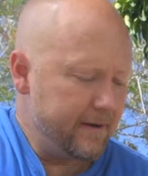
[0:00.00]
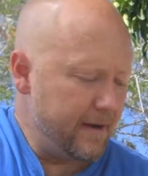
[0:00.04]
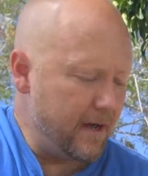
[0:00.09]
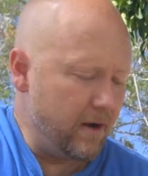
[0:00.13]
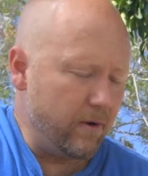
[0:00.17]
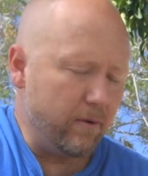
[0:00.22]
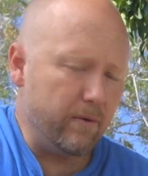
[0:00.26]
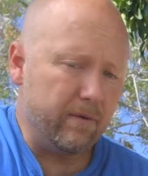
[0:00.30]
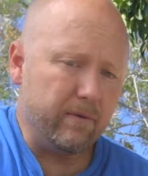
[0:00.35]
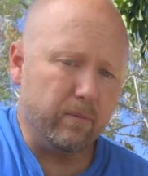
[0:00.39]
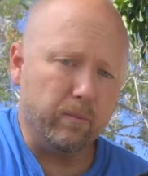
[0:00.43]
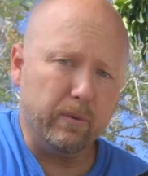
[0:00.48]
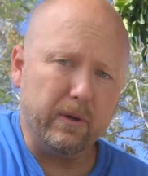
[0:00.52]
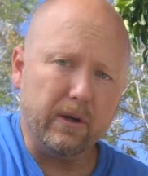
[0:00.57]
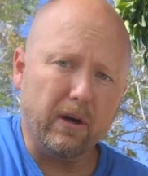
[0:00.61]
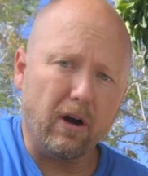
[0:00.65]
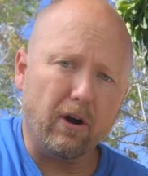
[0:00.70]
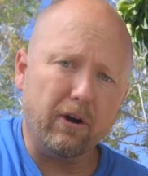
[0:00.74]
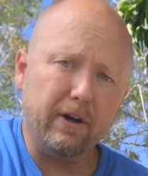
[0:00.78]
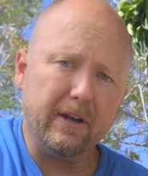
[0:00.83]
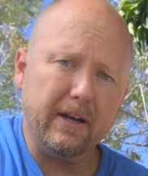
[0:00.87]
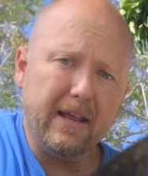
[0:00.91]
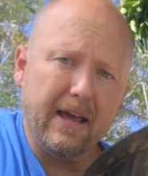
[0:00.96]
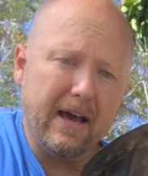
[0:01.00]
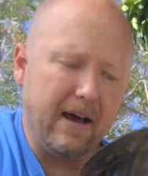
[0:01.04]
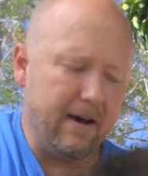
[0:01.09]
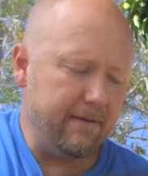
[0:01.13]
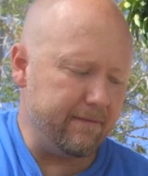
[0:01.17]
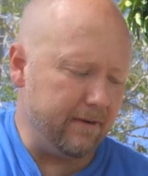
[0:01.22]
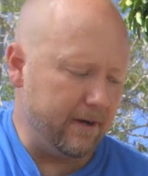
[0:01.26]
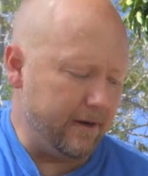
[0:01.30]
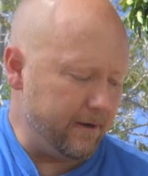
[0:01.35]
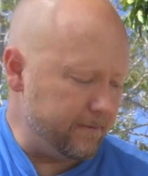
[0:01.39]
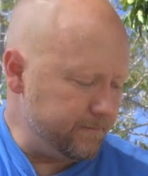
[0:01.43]
Now, we are gonna
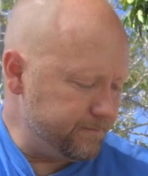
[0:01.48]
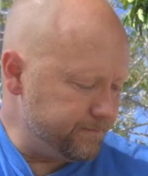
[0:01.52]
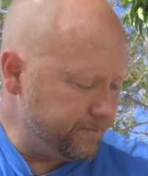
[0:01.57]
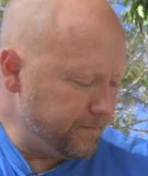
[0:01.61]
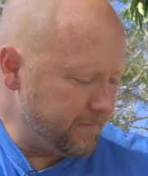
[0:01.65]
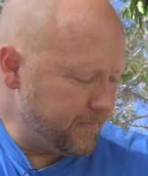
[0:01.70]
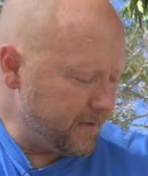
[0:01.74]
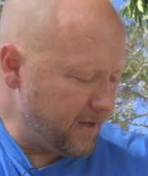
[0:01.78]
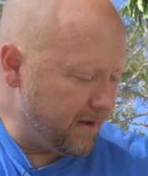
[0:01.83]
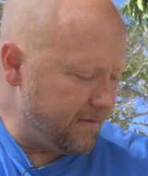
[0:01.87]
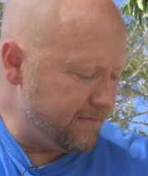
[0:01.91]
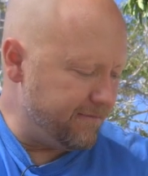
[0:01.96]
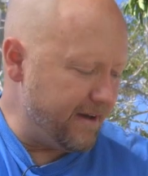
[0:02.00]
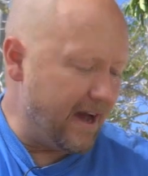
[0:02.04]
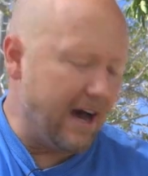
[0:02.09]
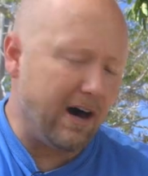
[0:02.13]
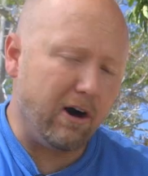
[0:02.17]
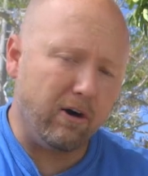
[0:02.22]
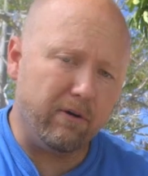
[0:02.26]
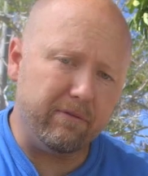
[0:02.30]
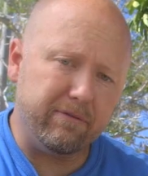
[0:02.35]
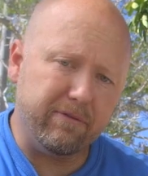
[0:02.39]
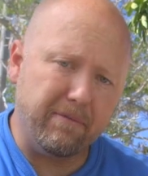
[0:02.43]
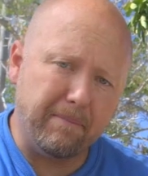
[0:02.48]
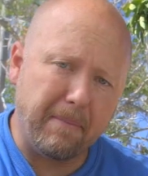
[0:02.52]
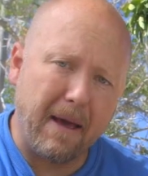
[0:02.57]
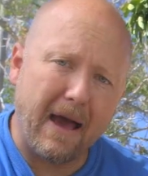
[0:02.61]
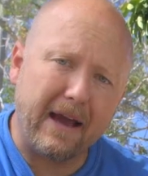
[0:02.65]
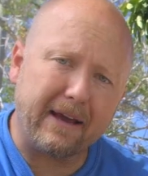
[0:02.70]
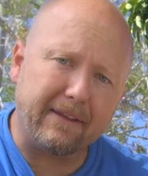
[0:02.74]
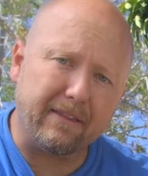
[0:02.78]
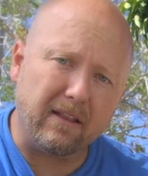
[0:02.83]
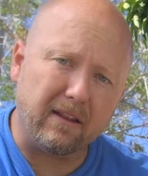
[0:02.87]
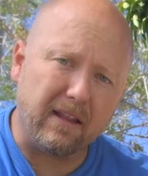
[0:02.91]
have a, a valve
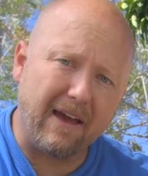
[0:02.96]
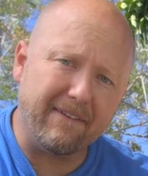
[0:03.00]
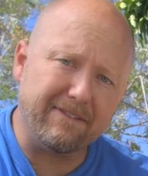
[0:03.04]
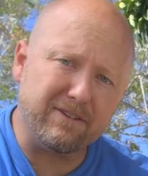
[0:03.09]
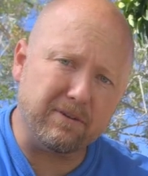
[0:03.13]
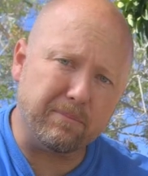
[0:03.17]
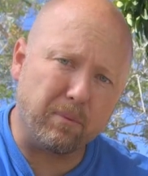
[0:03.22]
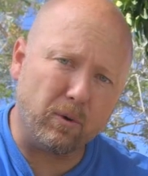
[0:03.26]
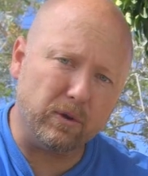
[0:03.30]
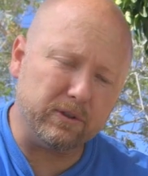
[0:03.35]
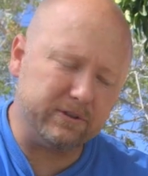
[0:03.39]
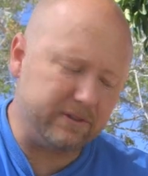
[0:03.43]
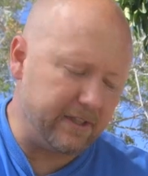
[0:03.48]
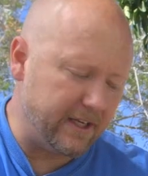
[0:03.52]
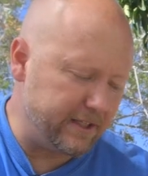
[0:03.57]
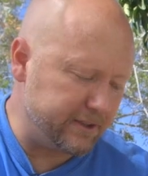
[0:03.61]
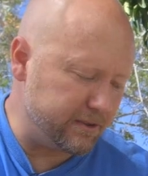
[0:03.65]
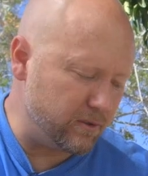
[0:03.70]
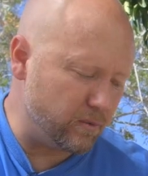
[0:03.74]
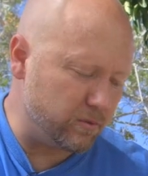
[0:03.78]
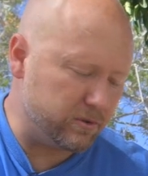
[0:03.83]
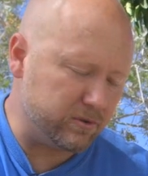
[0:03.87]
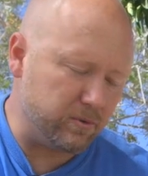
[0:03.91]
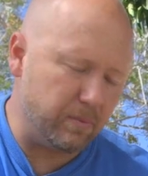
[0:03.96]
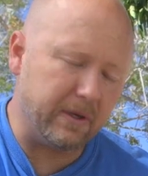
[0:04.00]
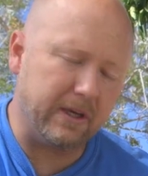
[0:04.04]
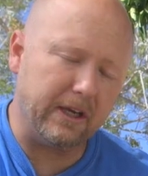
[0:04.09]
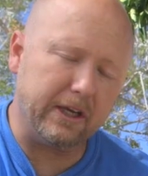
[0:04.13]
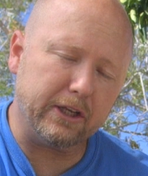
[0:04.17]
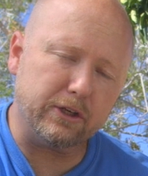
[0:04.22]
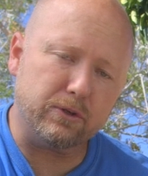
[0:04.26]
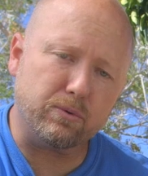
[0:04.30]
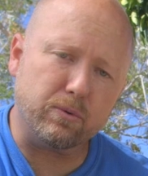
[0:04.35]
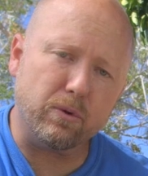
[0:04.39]
back at the life support station so we
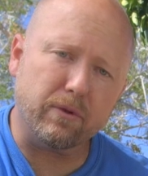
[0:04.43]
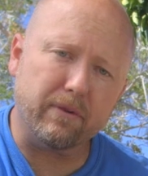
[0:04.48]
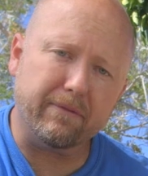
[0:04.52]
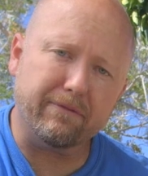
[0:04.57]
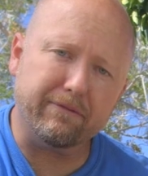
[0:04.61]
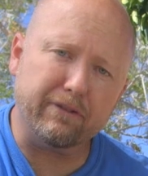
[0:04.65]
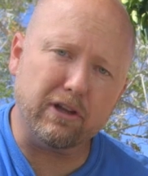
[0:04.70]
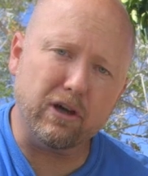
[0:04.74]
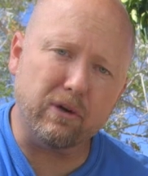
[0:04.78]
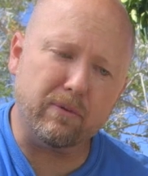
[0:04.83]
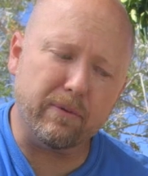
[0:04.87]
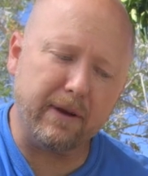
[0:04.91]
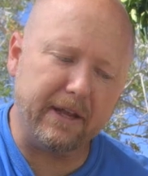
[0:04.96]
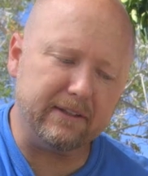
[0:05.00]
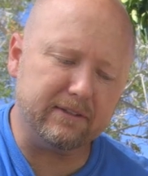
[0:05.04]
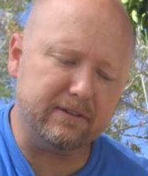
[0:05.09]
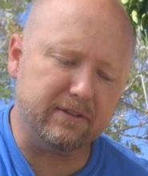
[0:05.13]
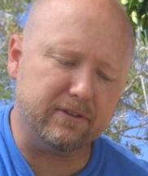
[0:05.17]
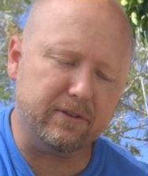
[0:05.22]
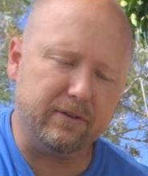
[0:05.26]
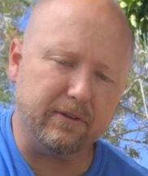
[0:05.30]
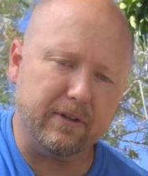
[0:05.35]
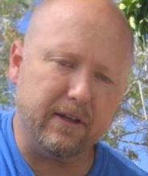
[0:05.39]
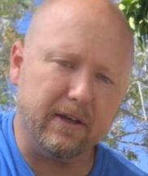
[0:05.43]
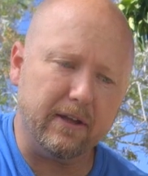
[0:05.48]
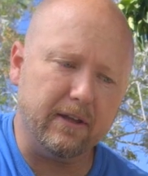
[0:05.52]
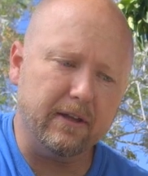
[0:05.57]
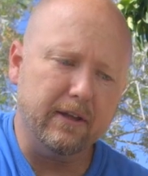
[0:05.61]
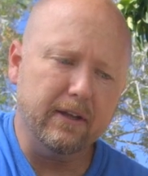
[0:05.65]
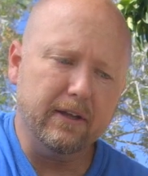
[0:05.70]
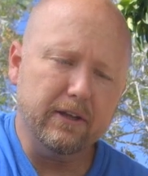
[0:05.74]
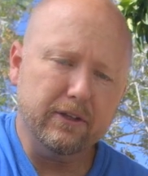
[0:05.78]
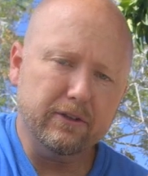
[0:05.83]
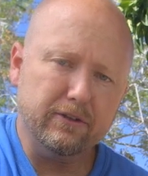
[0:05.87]
can control the flow rates to, the,
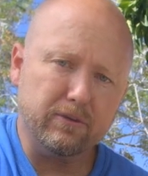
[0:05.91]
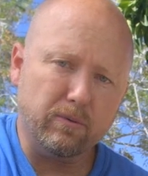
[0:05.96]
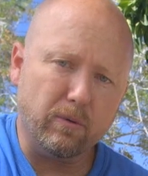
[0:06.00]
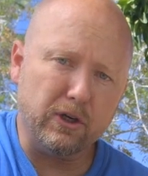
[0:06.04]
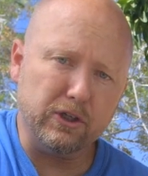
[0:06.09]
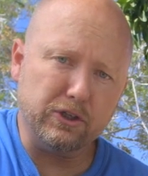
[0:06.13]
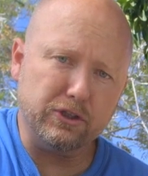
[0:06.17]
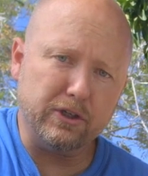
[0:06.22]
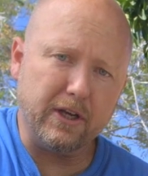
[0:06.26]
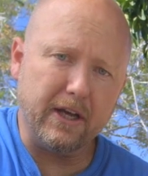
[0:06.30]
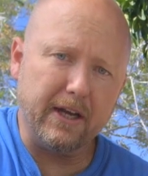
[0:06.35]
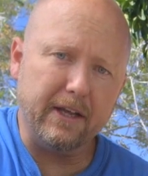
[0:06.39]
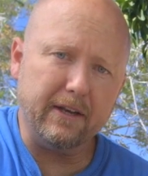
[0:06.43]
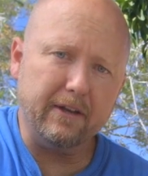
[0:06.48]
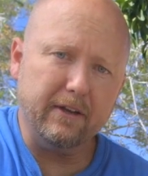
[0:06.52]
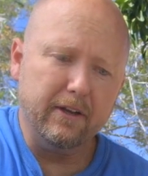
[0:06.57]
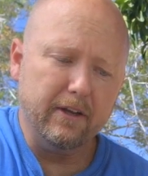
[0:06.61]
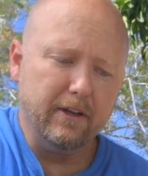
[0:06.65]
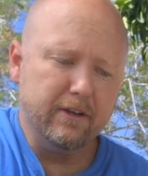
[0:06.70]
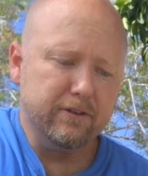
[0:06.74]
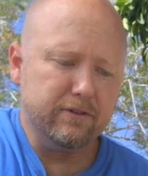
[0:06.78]
to our jet.